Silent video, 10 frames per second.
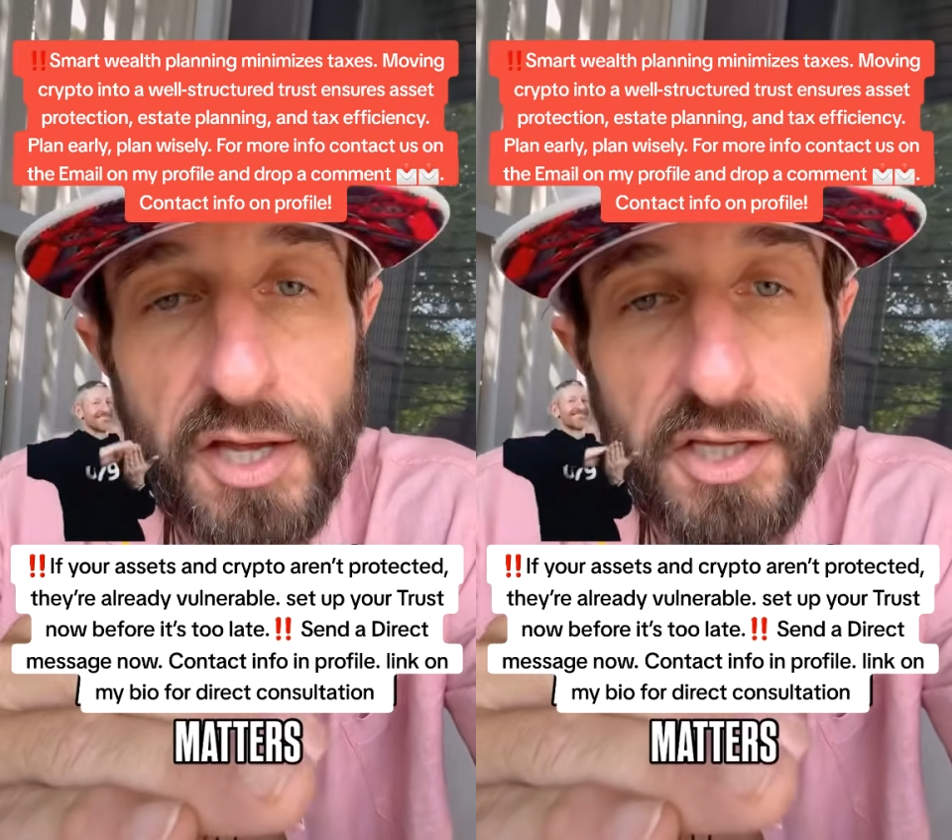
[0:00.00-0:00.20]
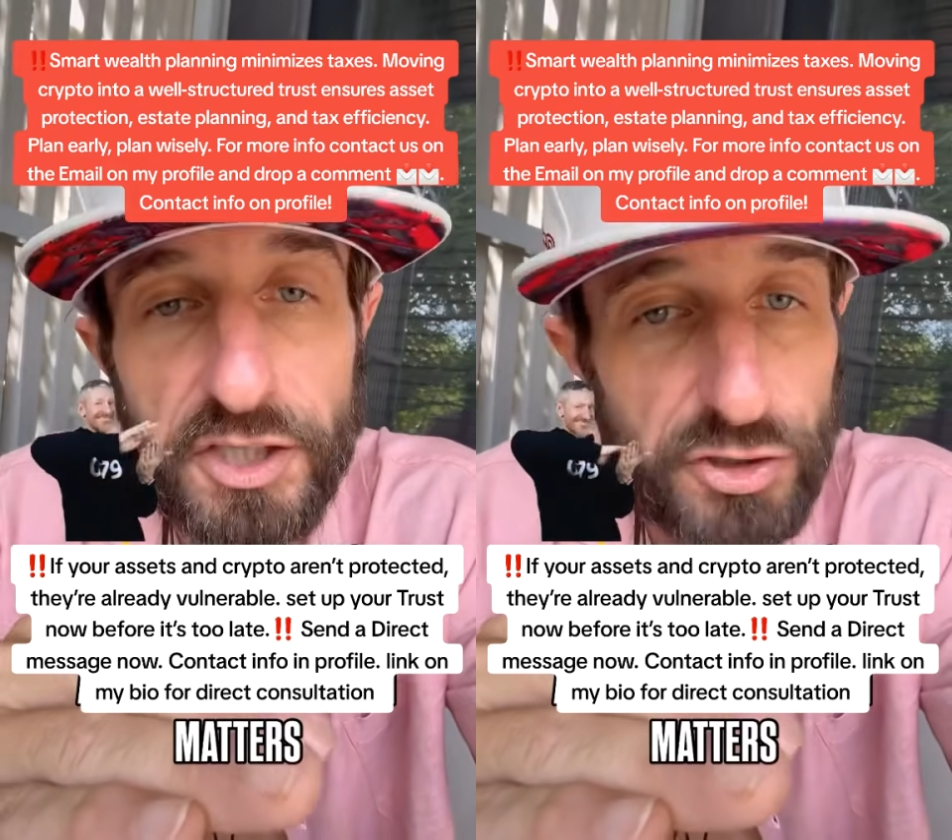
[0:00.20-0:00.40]

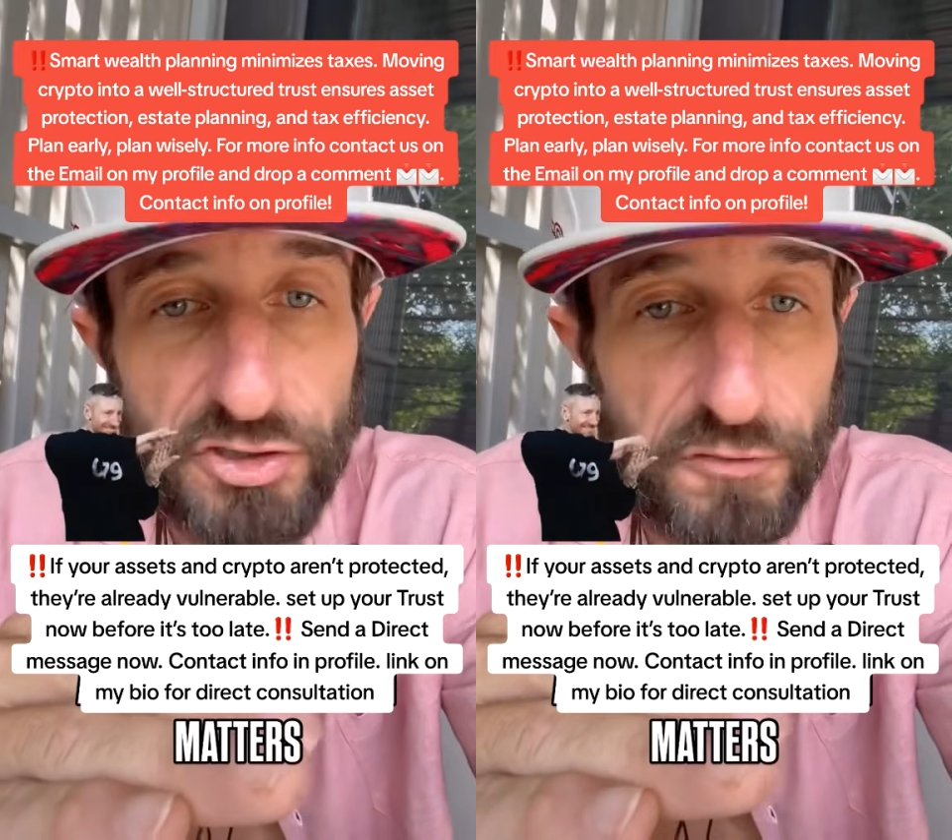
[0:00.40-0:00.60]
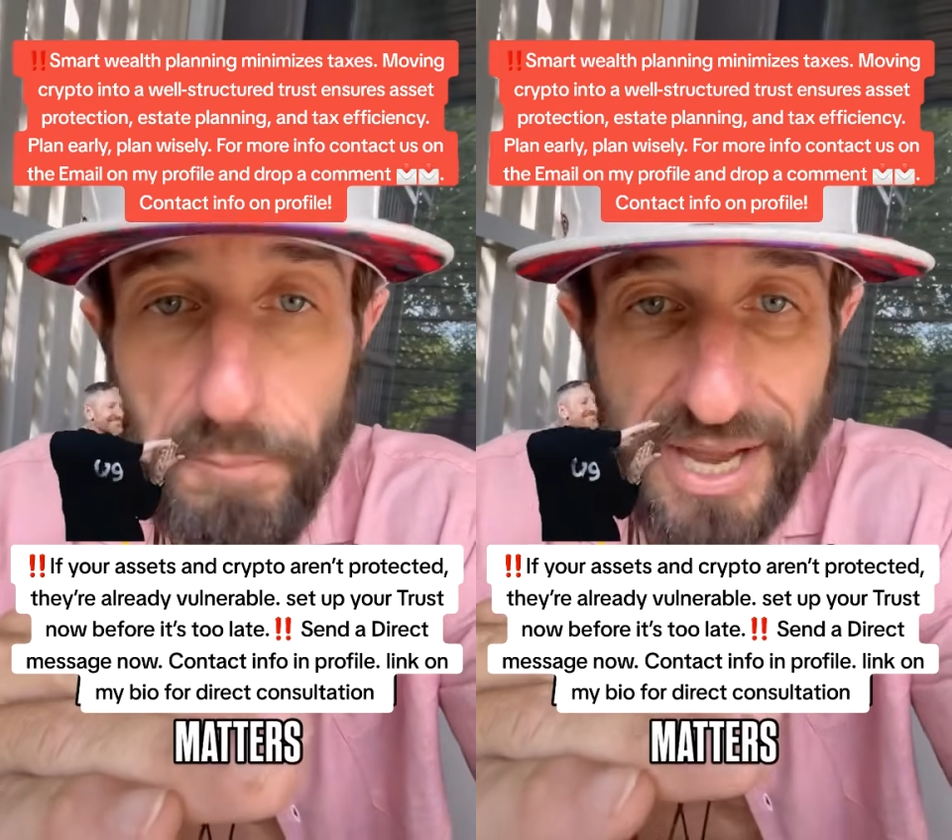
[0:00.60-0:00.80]
you're
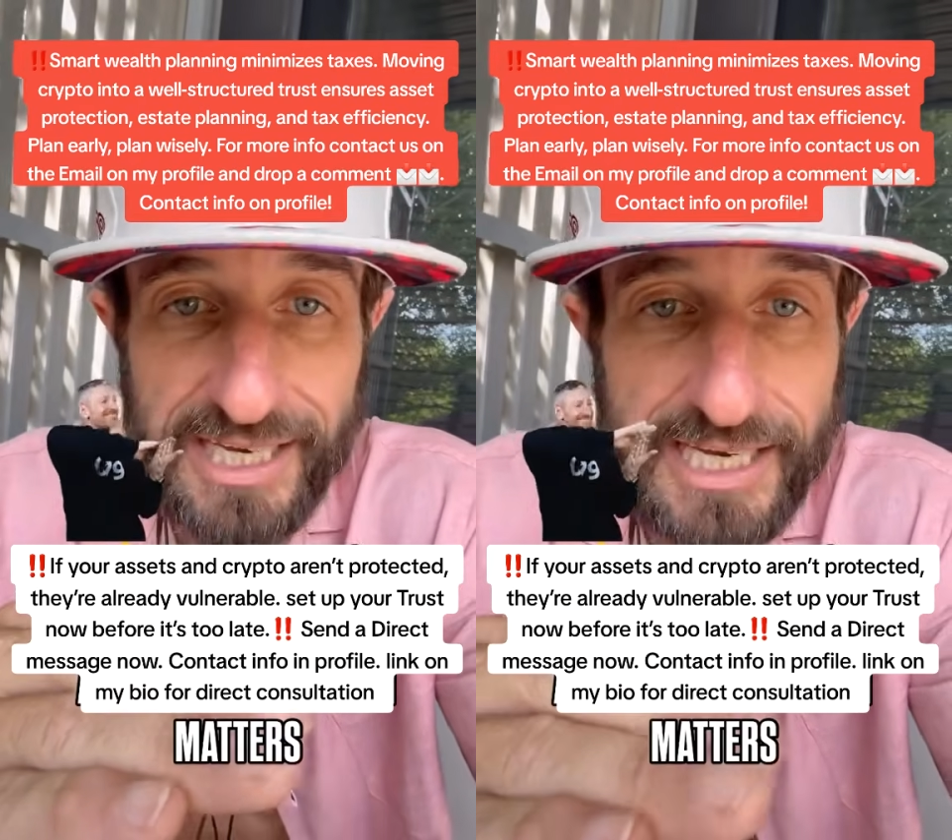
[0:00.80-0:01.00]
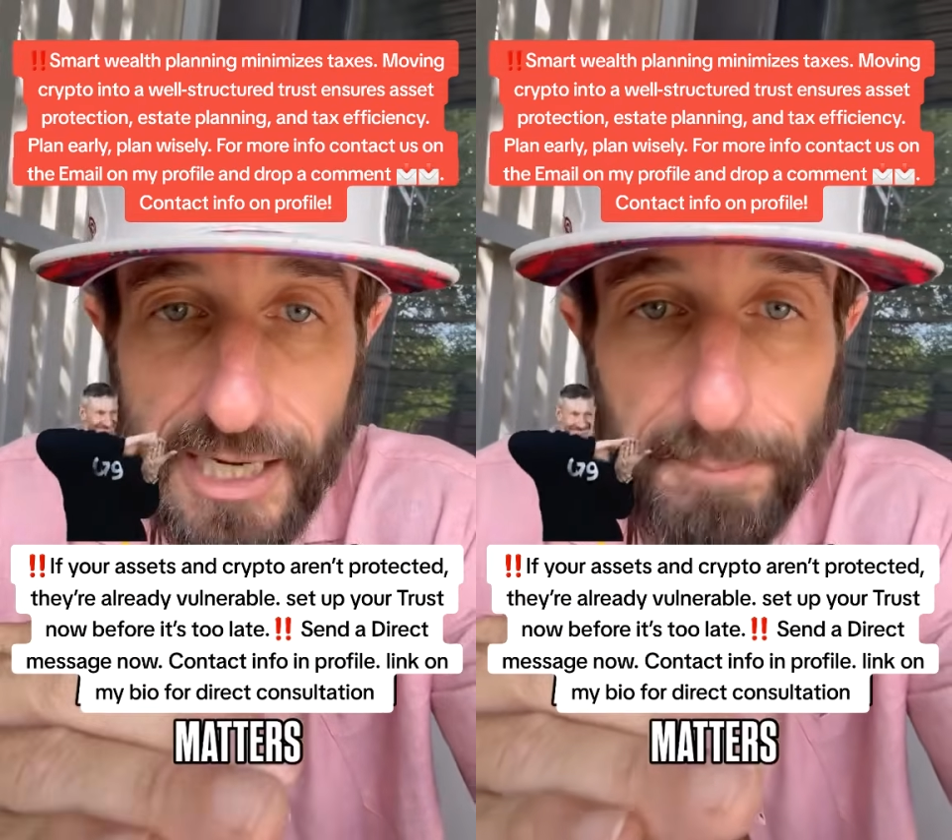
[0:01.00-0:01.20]
just
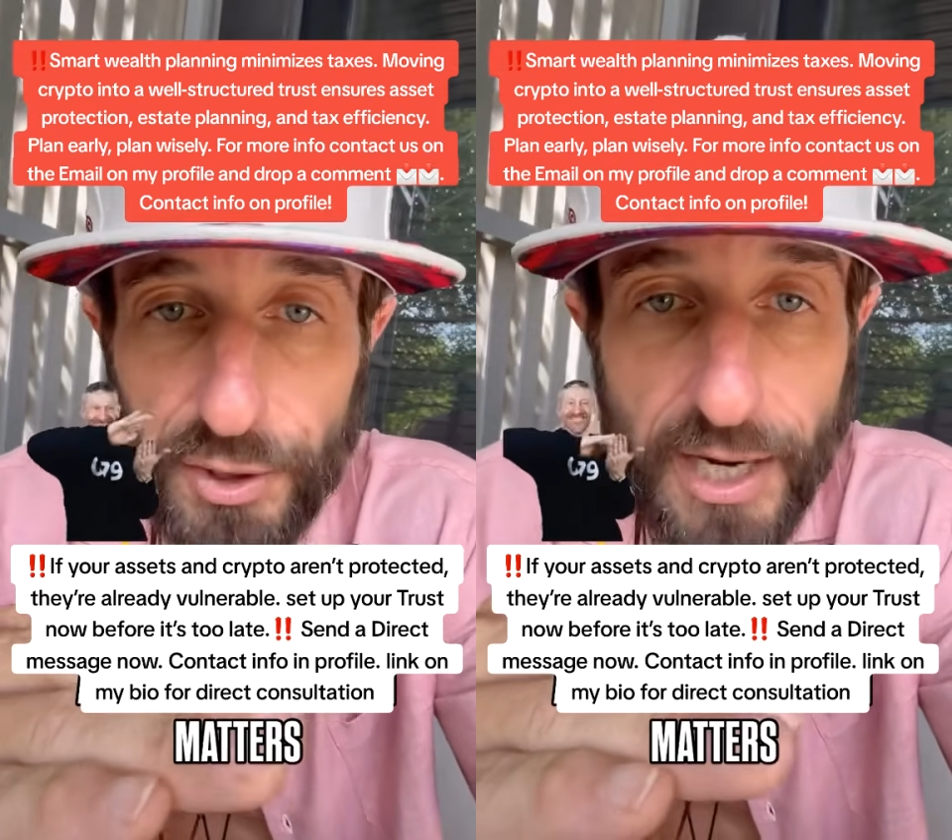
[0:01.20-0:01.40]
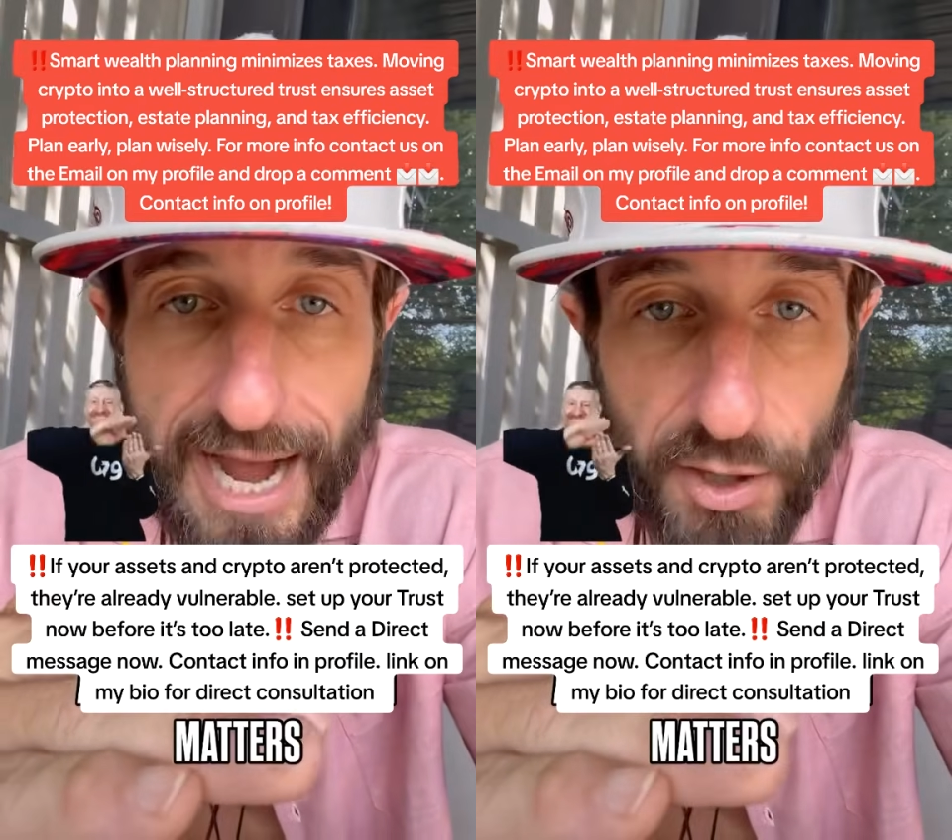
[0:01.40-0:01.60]
picking up your
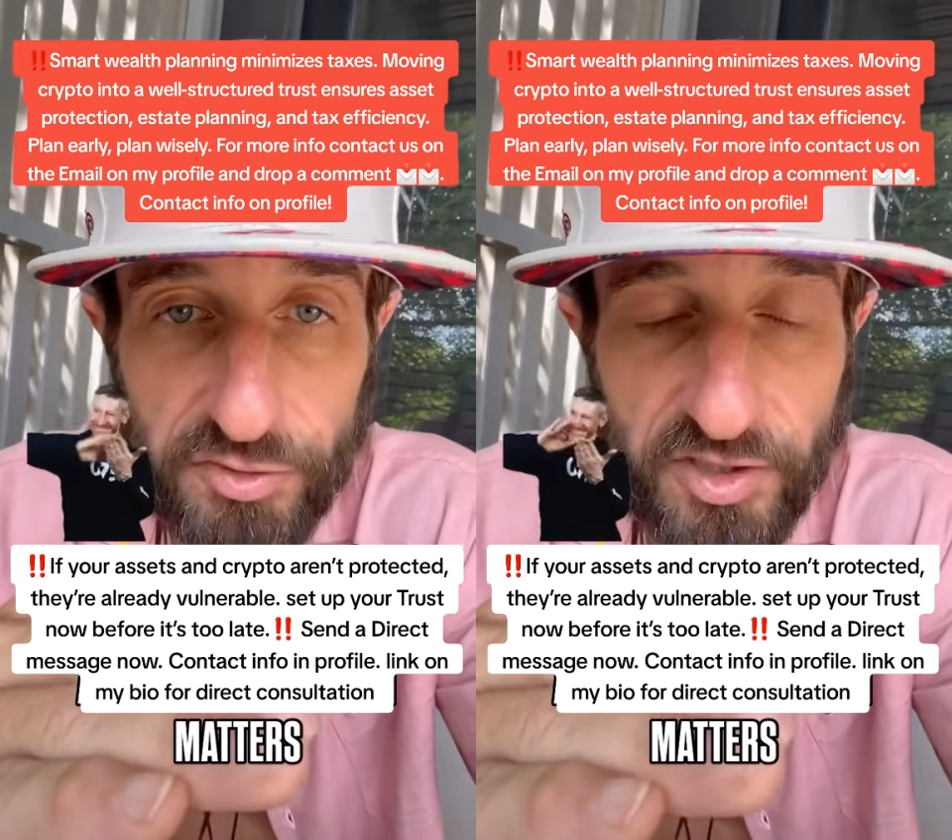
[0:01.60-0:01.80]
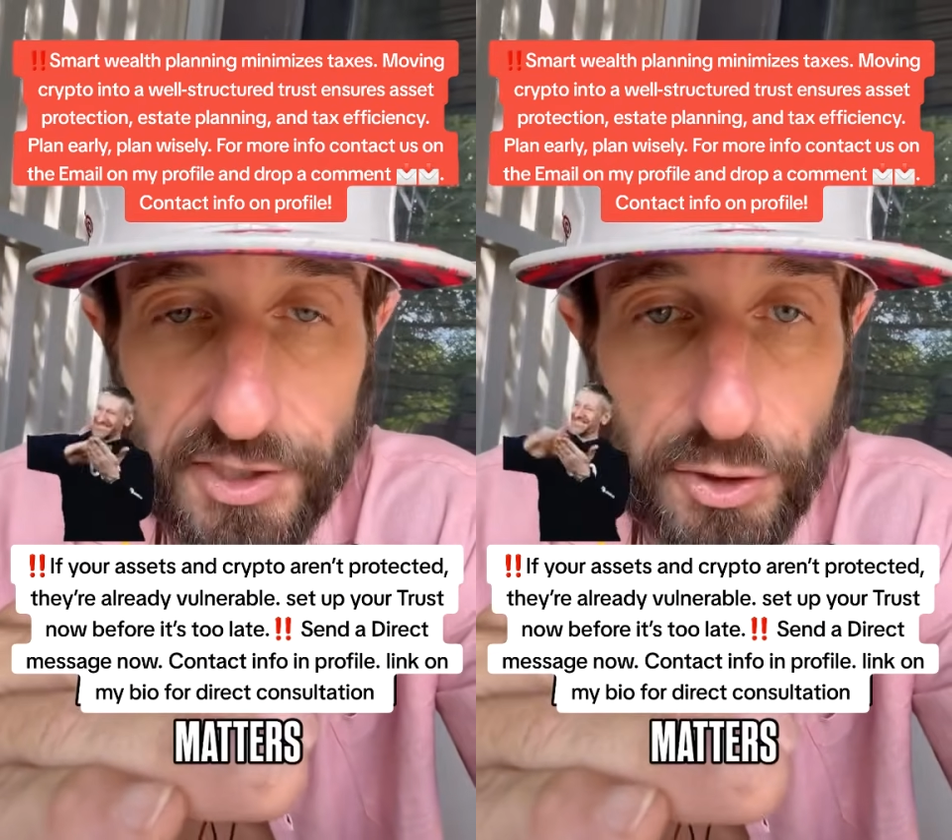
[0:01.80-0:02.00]
house
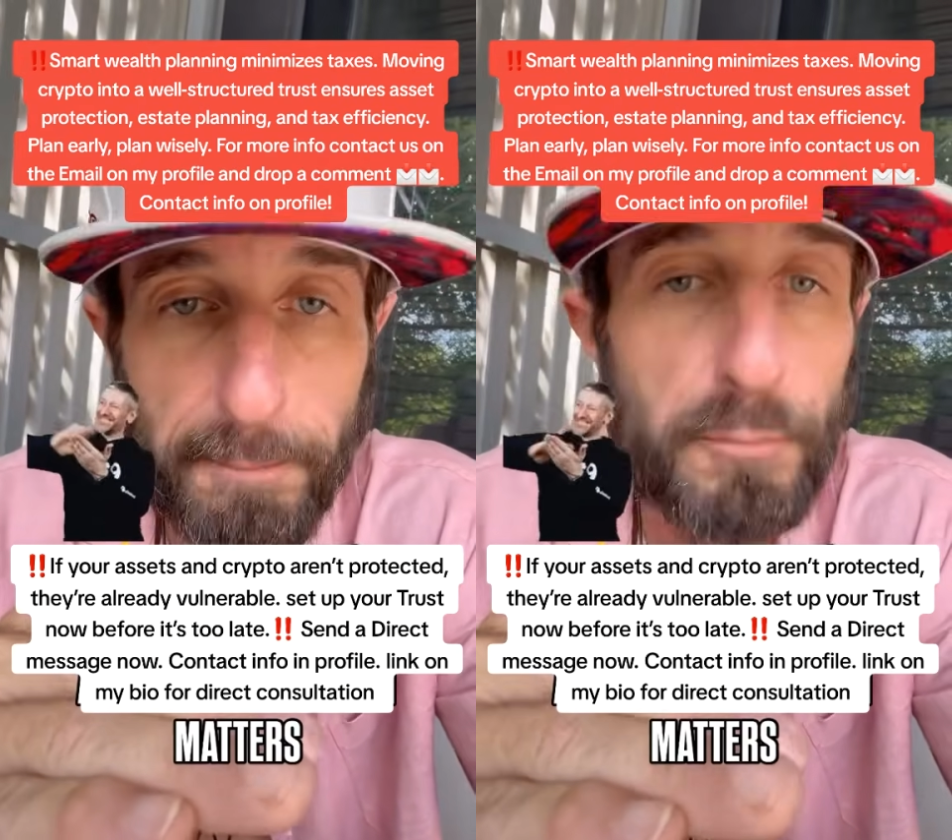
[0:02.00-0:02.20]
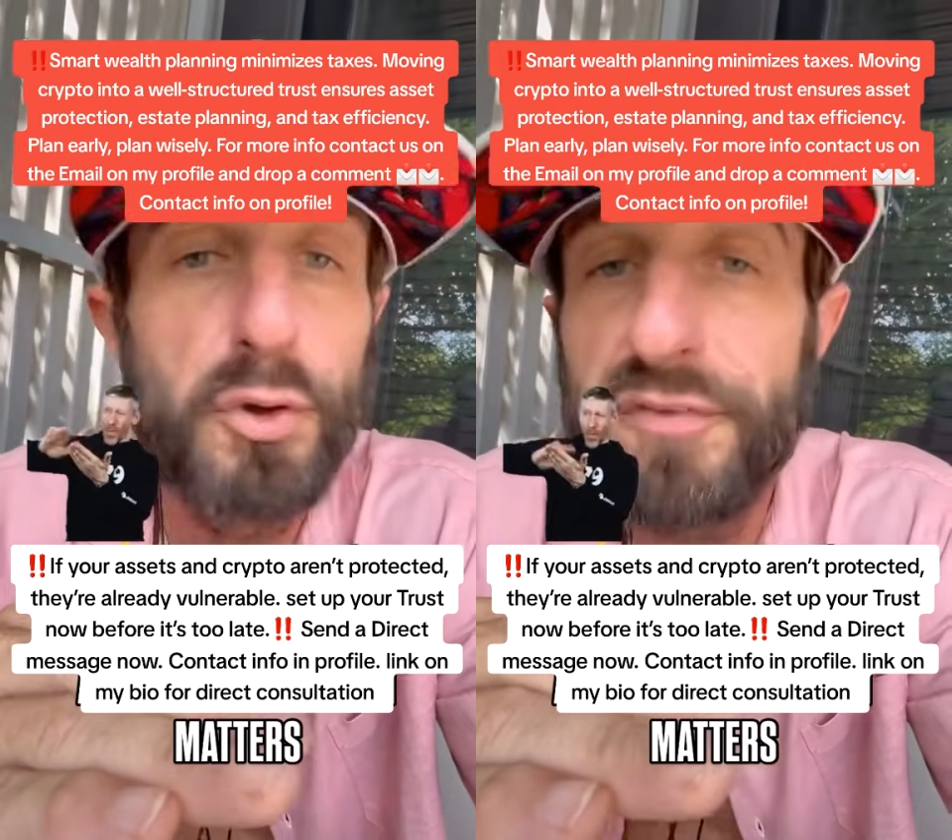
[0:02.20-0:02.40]
and you're
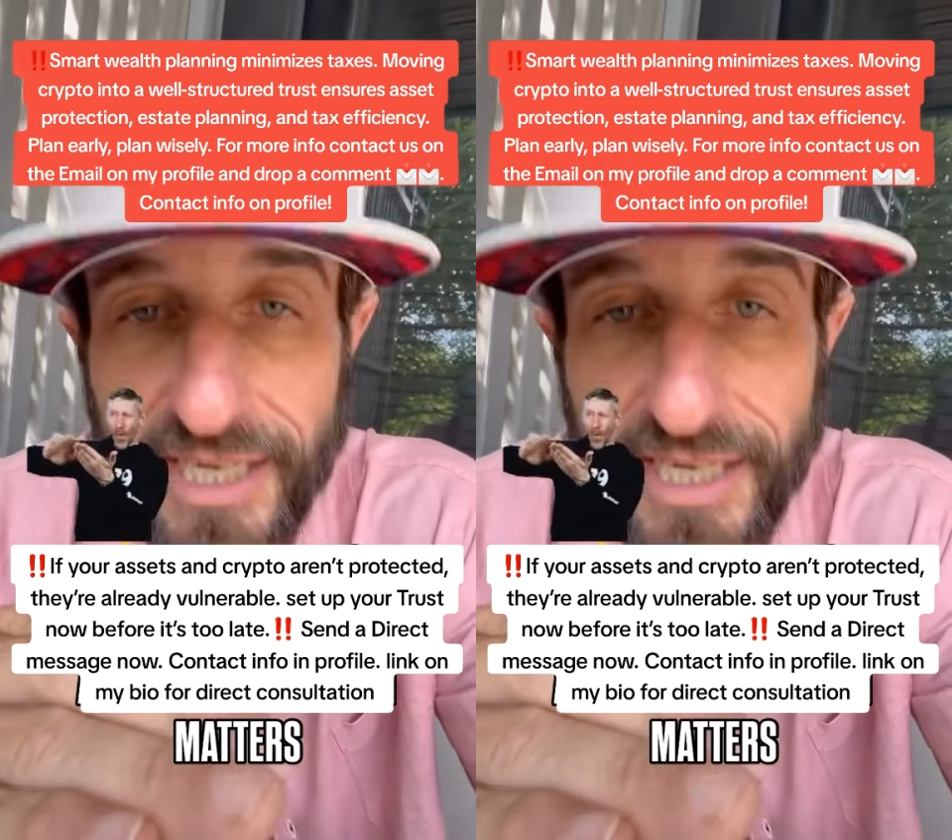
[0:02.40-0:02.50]
moving